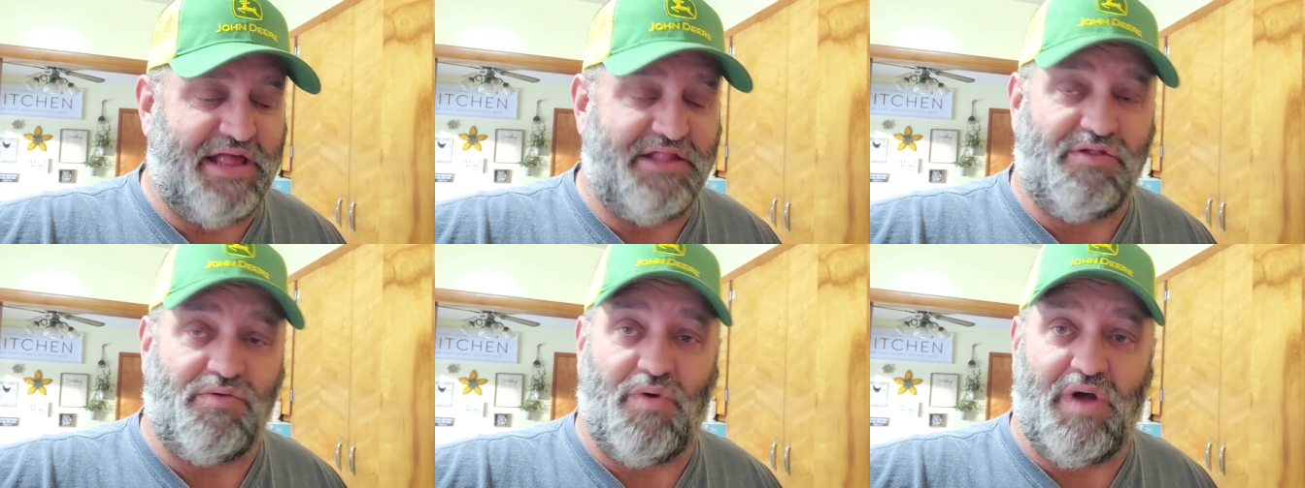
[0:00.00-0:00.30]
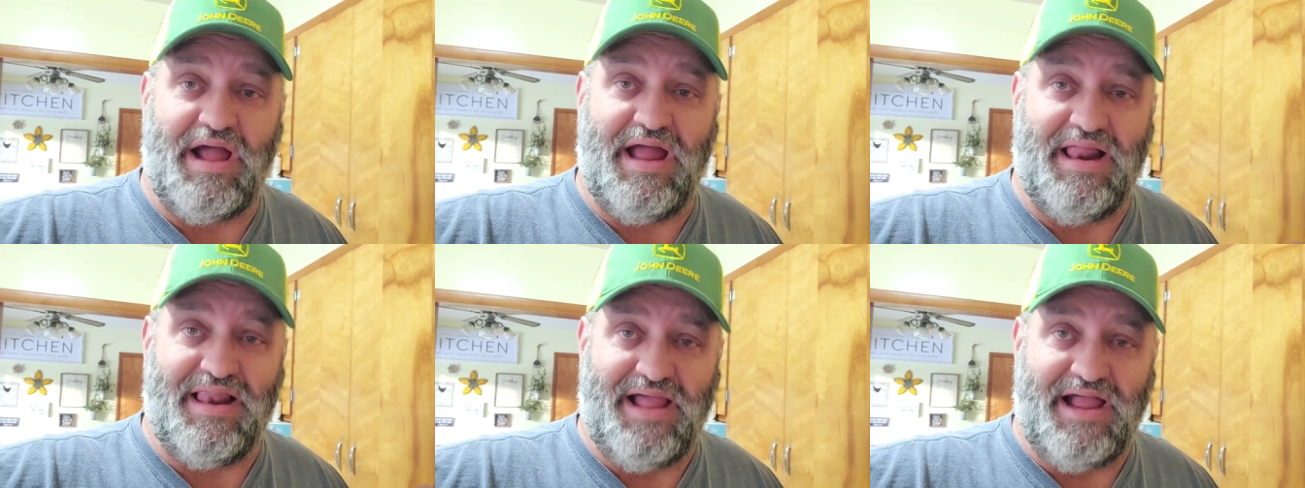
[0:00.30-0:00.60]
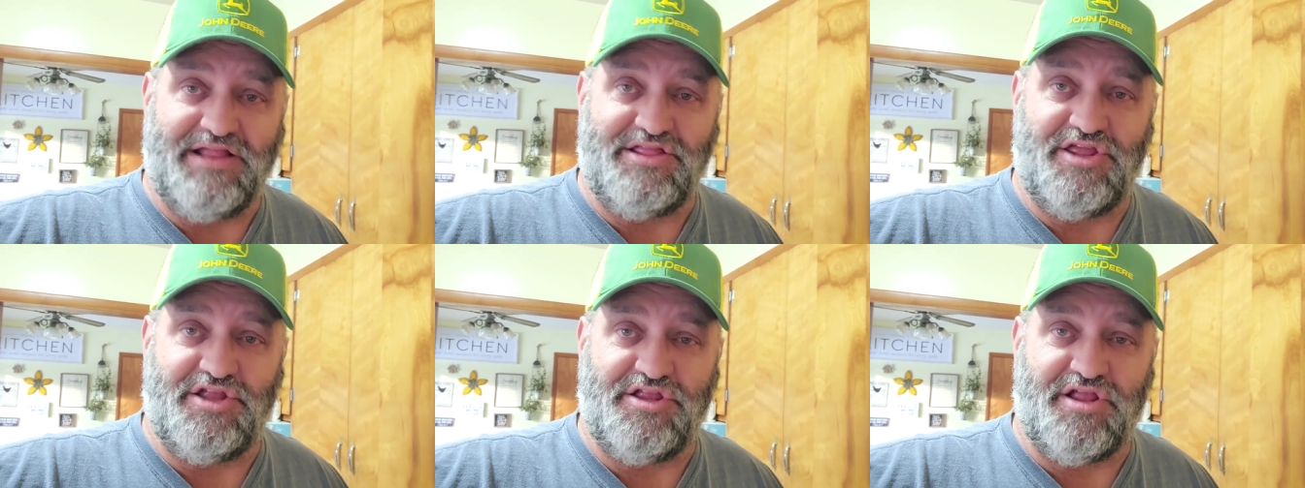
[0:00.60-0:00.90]
That's why I
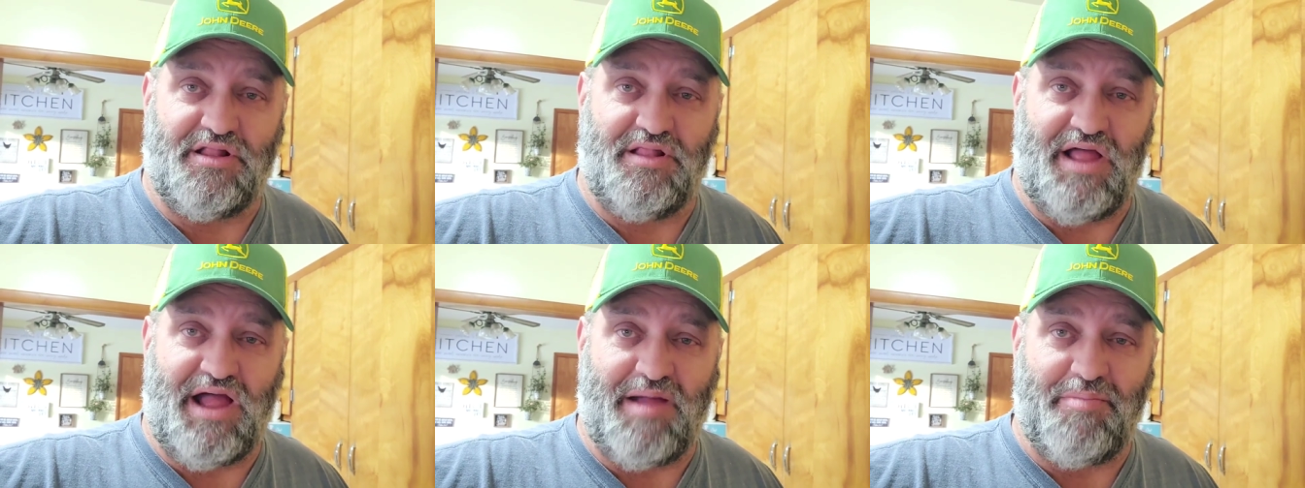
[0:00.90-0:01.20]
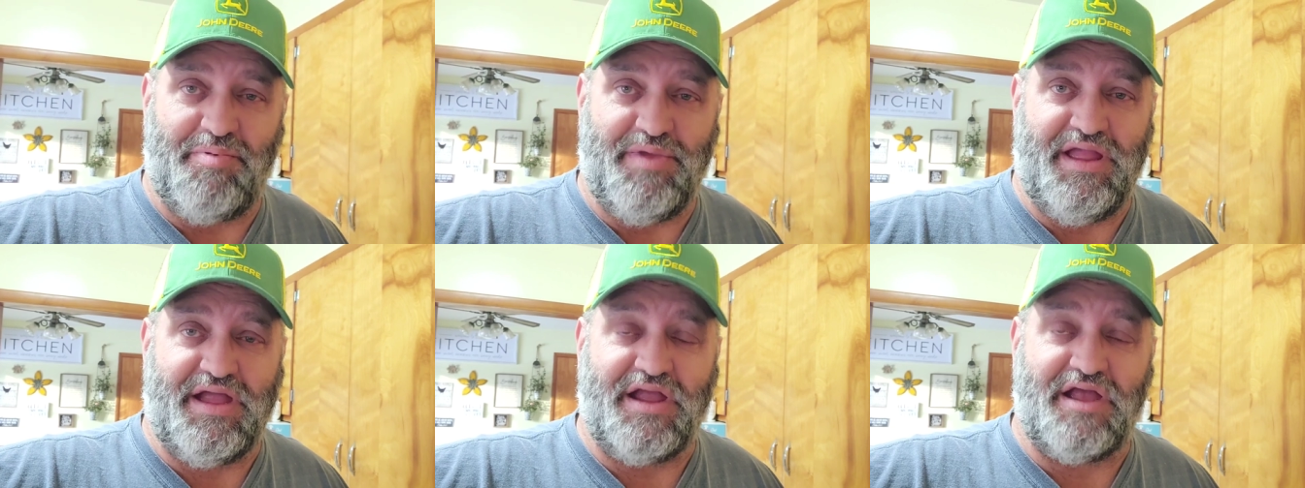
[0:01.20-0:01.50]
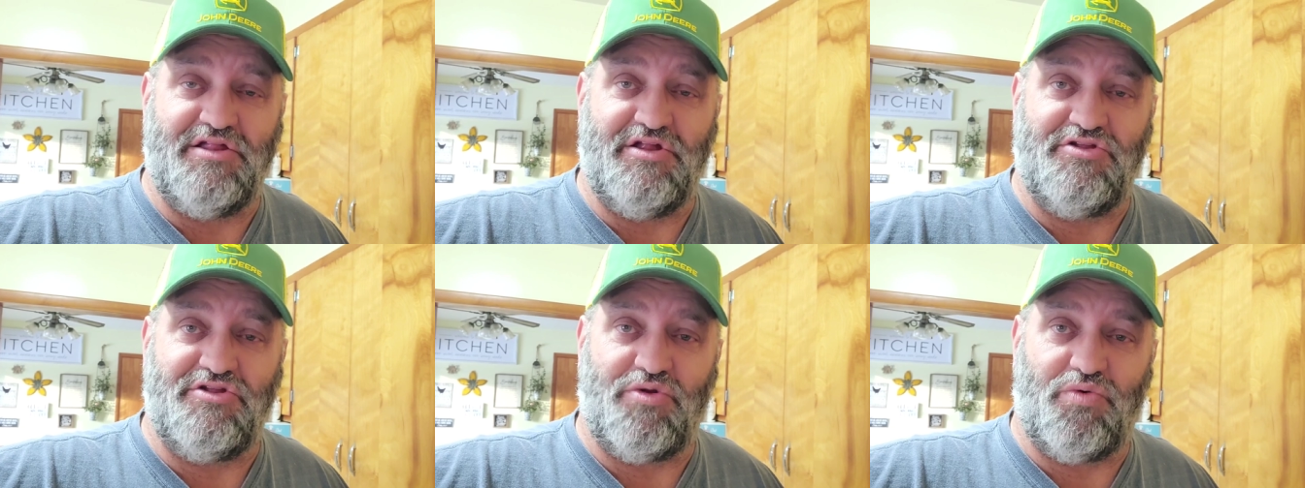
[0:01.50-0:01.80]
like the tilapia,
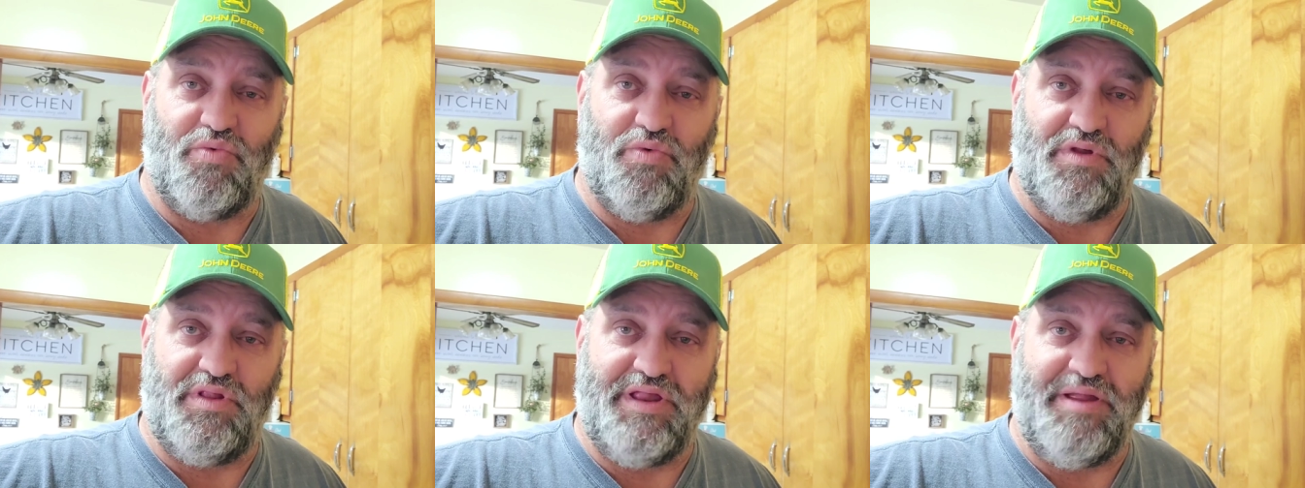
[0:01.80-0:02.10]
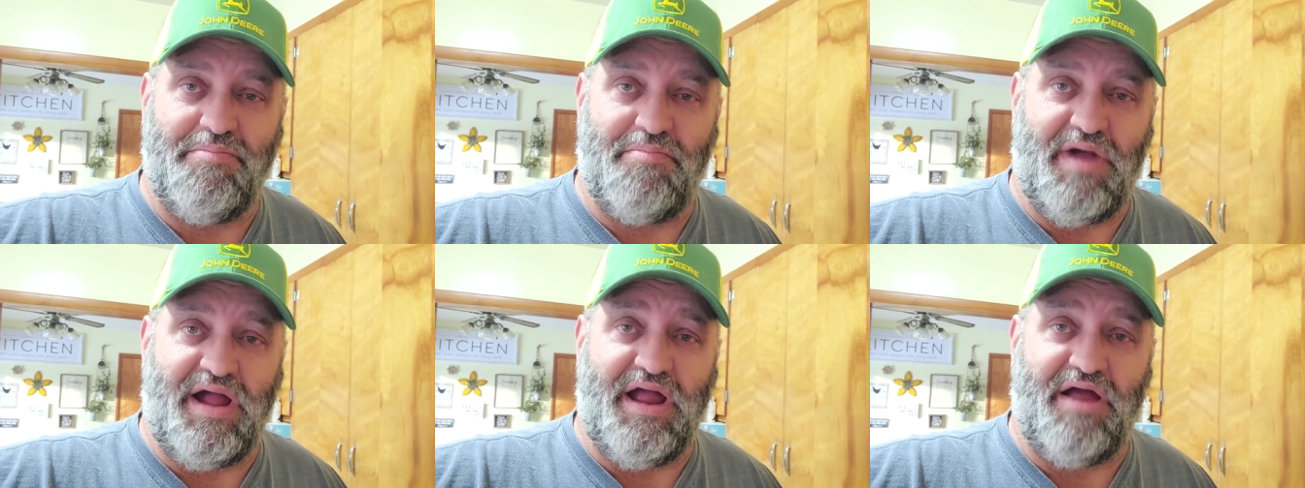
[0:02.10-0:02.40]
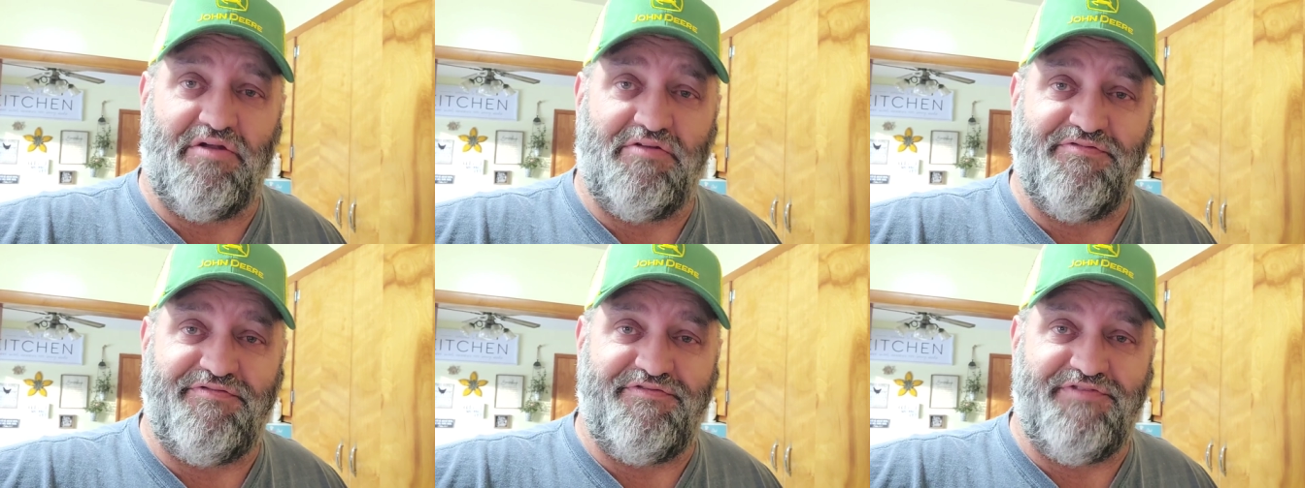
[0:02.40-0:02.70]
because it's a really
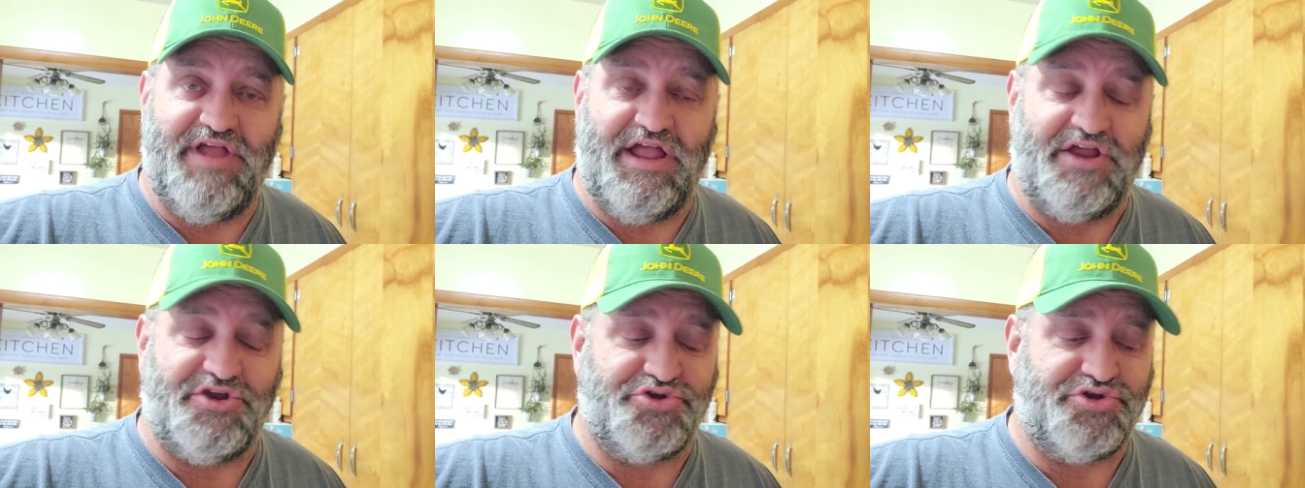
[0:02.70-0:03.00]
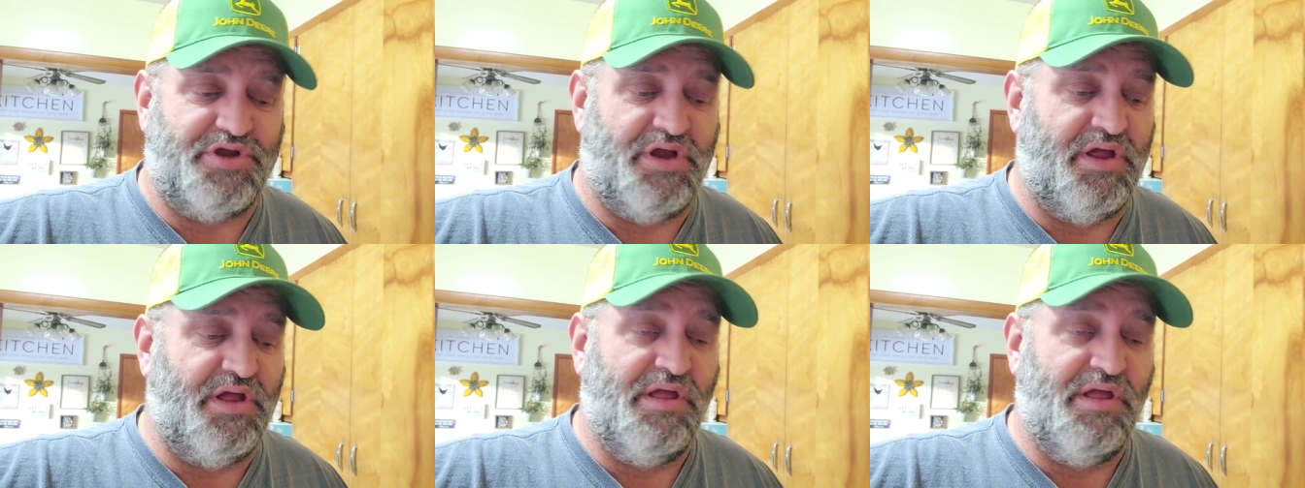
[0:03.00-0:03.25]
mild fish.